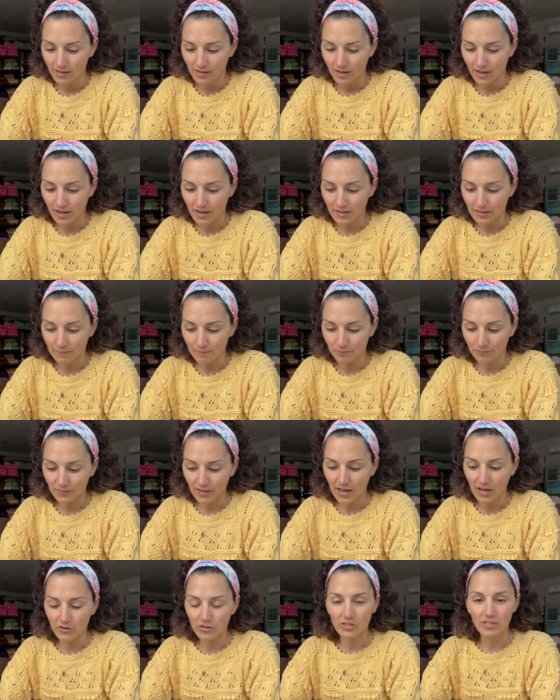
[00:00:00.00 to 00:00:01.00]
Um,
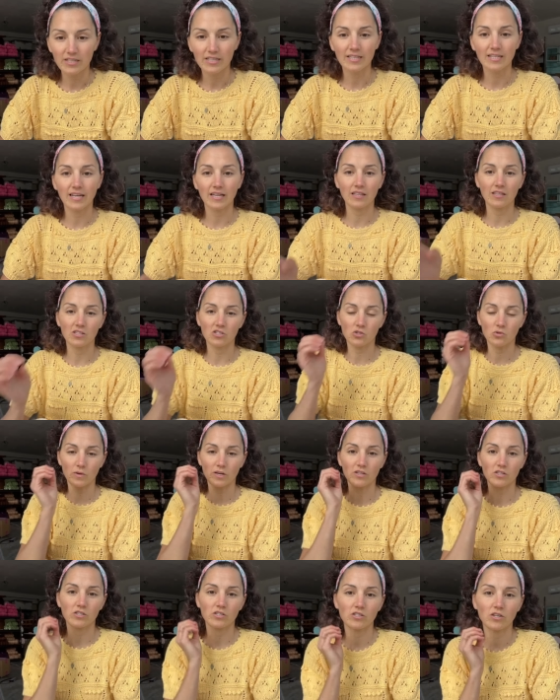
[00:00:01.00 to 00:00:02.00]
how to connect the
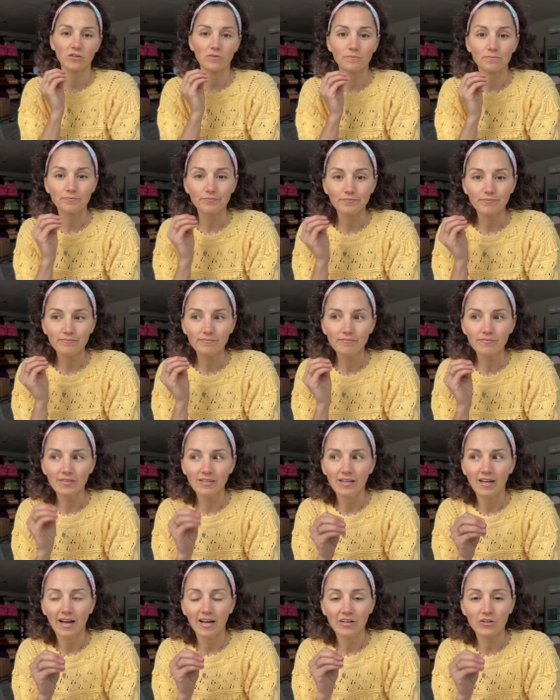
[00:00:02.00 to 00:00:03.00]
squares. So
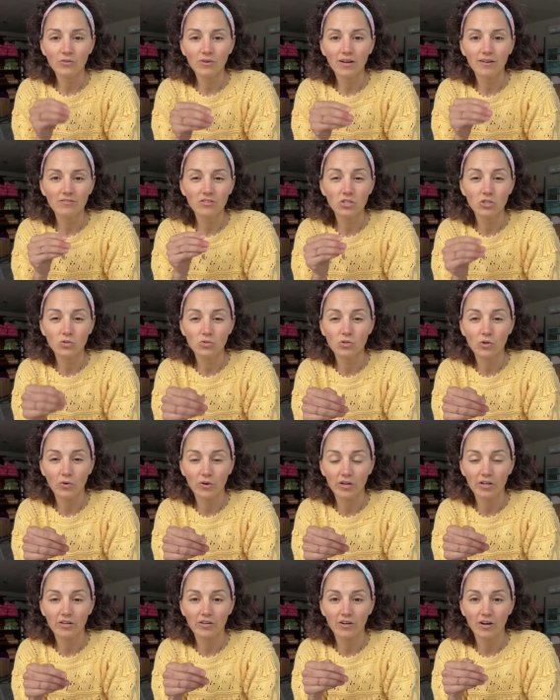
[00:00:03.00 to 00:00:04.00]
I don't have a
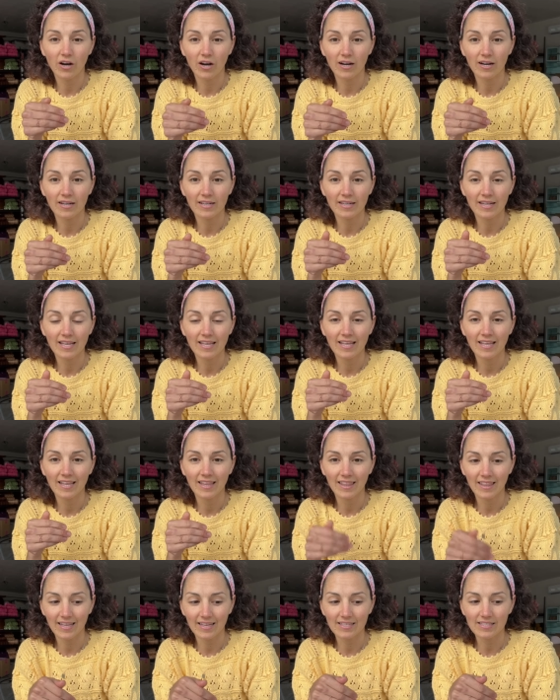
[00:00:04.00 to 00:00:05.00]
tutorial on
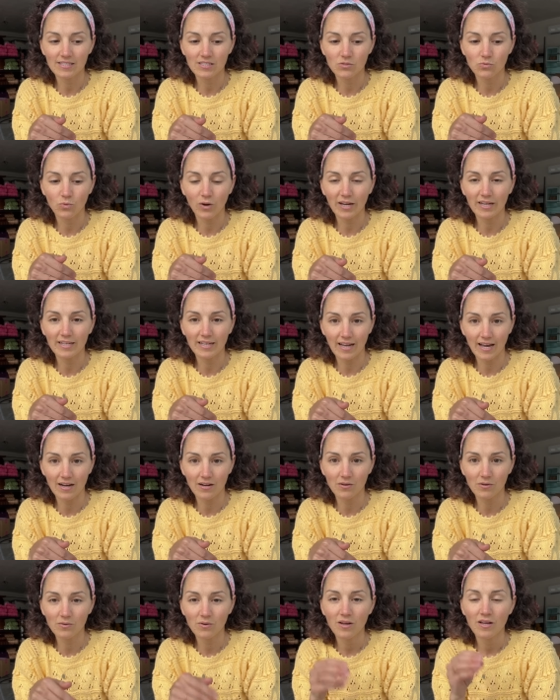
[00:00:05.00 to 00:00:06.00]
this right
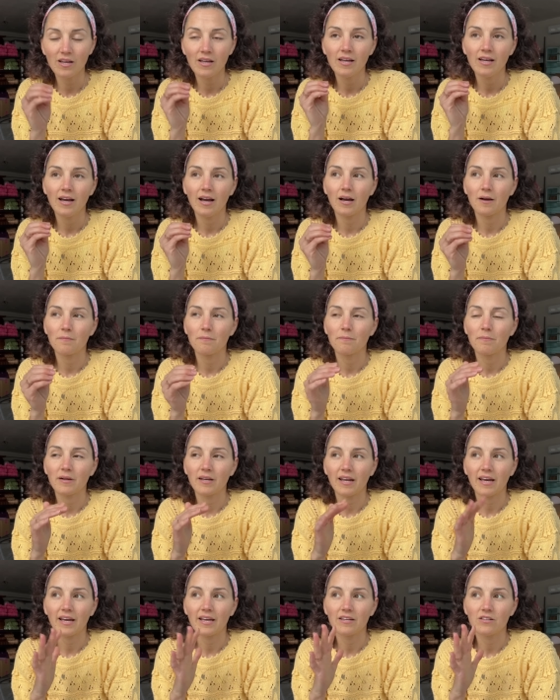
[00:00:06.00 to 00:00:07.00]
now, um, but
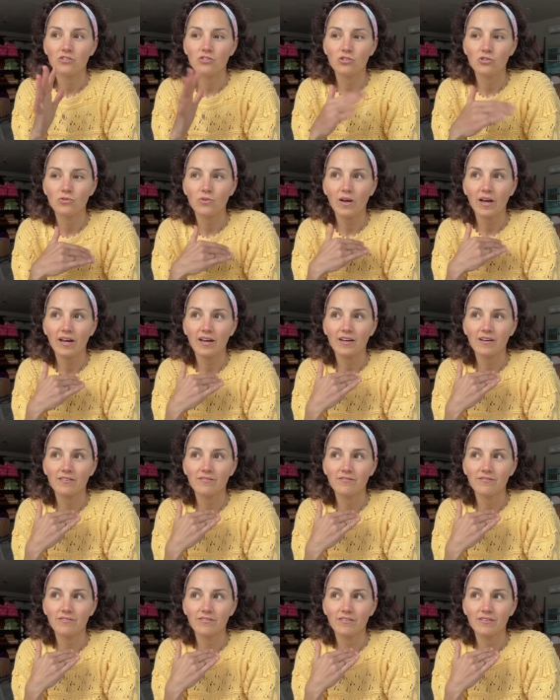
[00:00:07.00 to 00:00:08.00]
I do
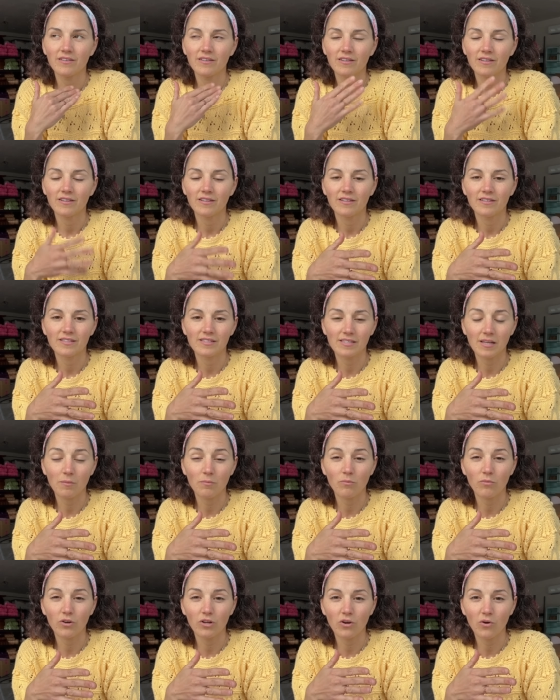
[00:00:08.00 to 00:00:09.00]
have
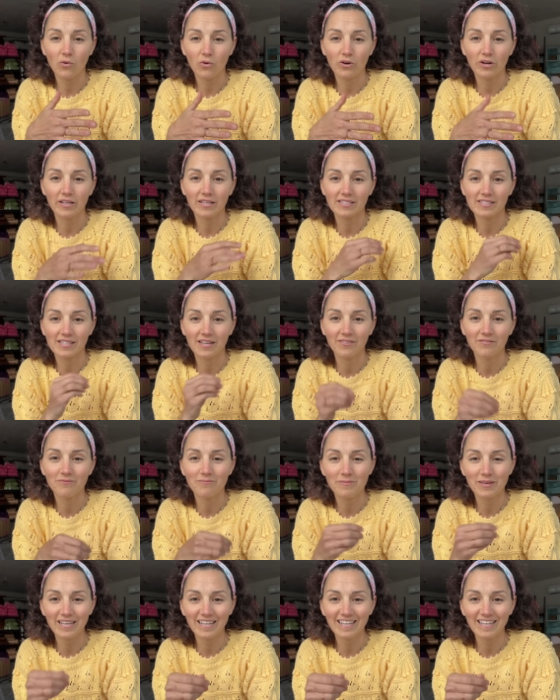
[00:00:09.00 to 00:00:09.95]
some recordings of me